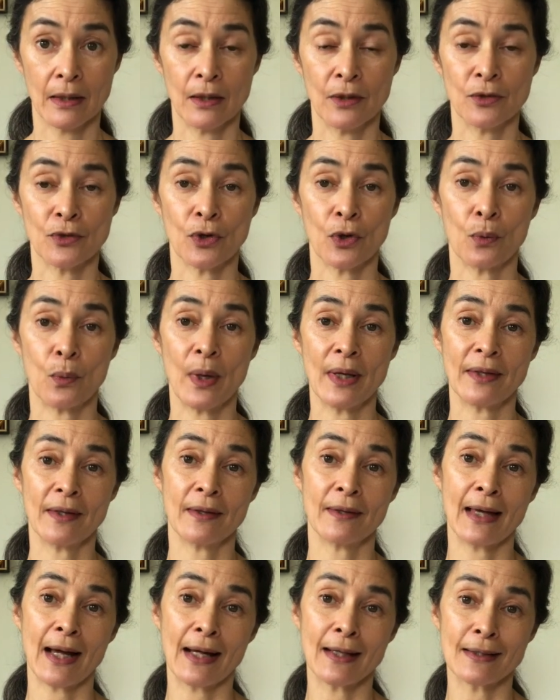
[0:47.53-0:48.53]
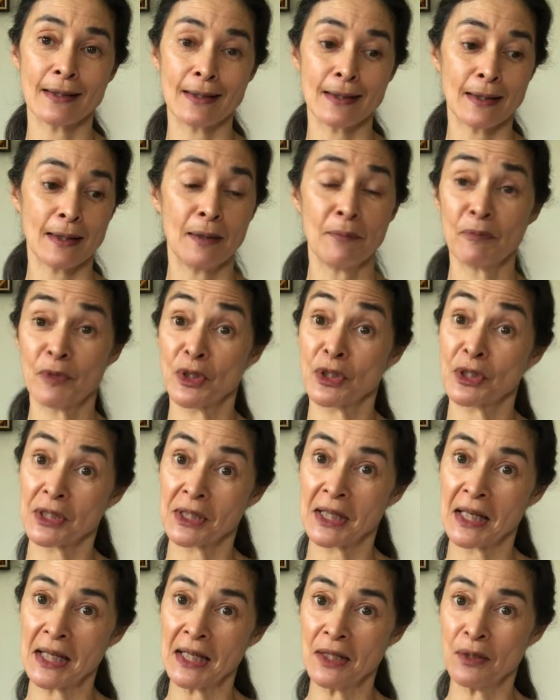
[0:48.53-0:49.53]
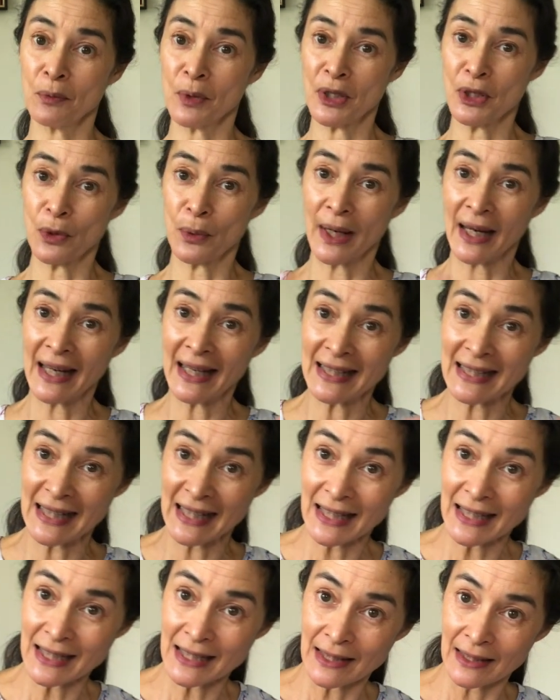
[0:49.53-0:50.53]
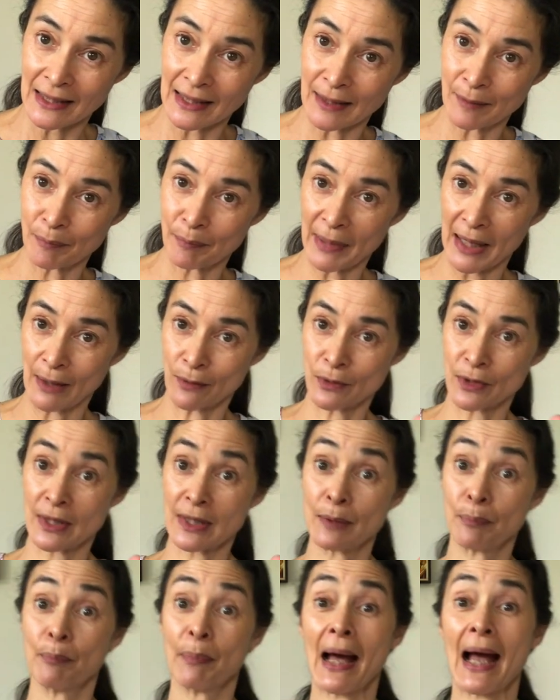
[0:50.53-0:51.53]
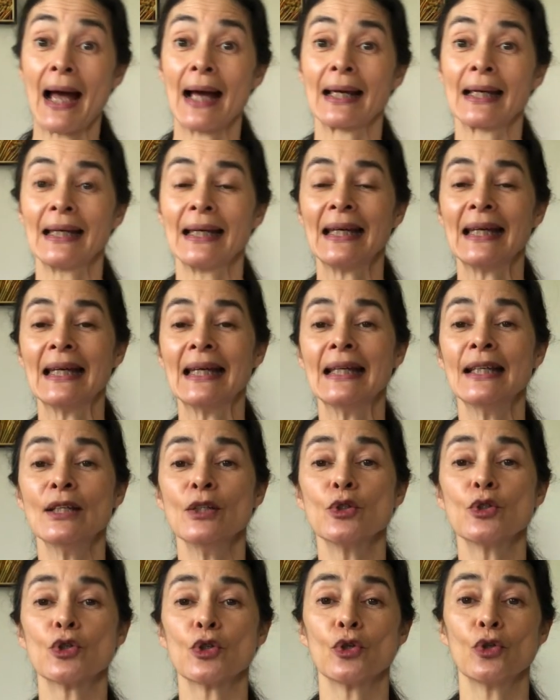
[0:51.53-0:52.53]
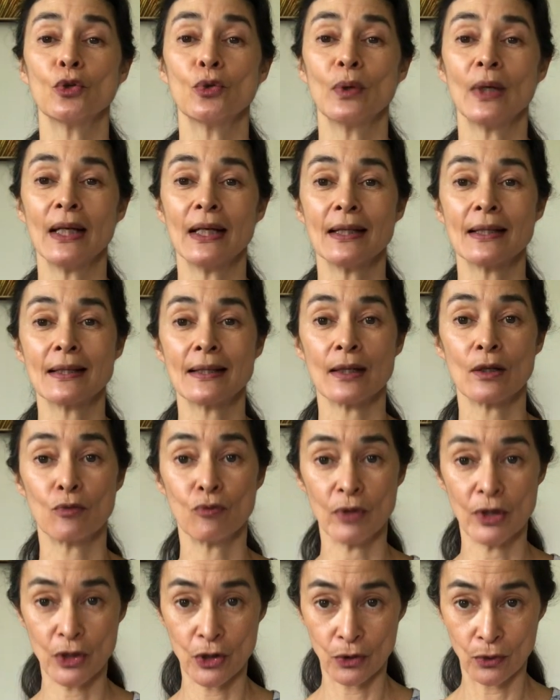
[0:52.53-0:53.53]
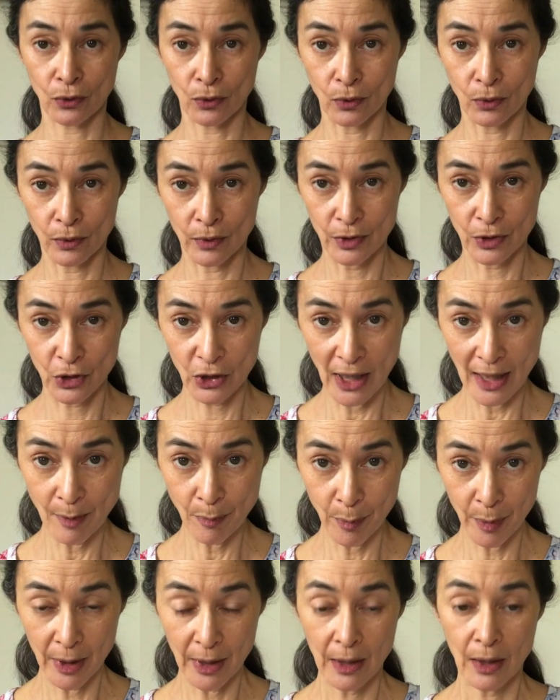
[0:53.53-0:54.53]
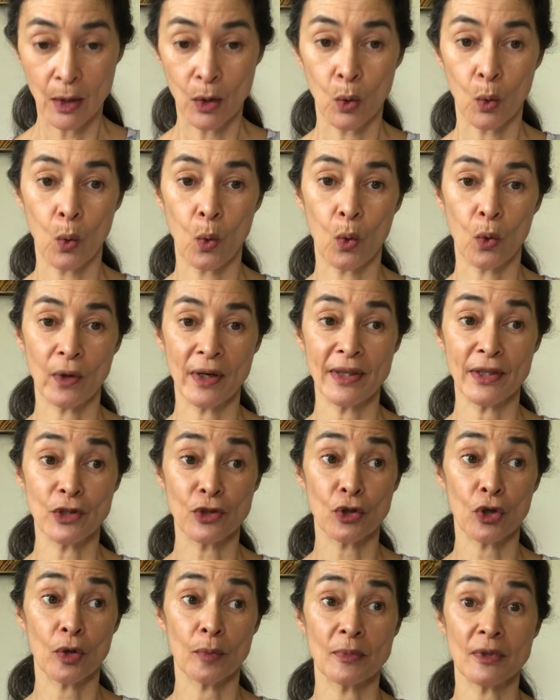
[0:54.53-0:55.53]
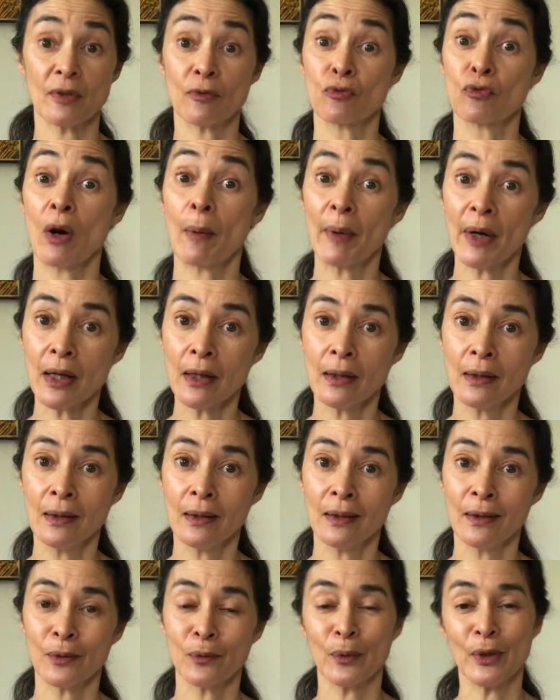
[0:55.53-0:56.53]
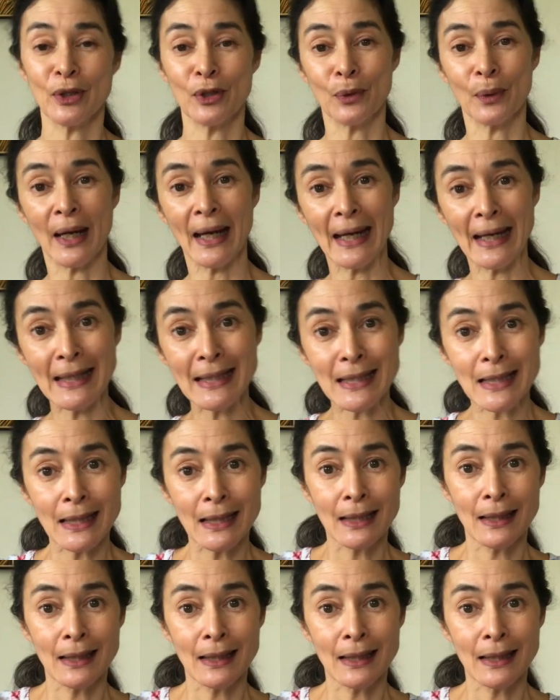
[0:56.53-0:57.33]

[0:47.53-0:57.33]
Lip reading: So whether that's the skin, when you hit it, it bounces back into its original shape, or in the terms of rubber, when you hit